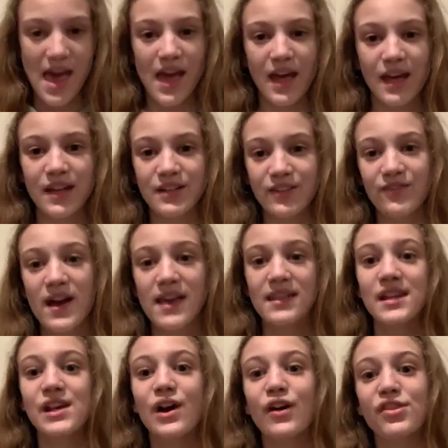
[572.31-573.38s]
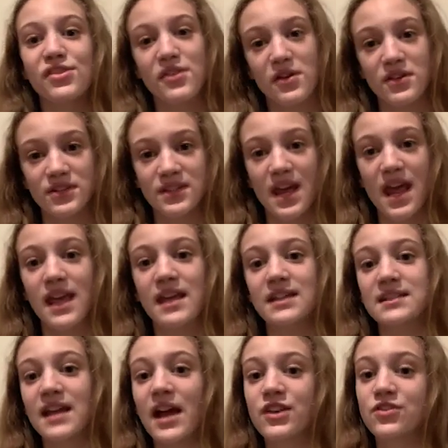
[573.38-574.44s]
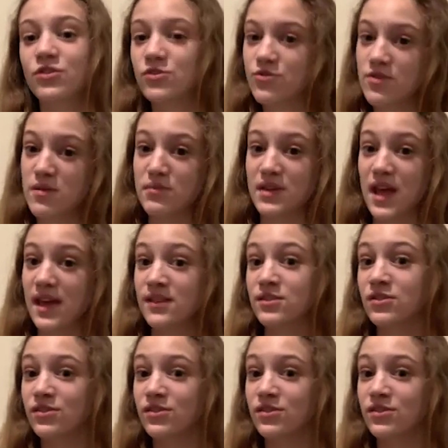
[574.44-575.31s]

And finally, on Thursday is National Dream Day,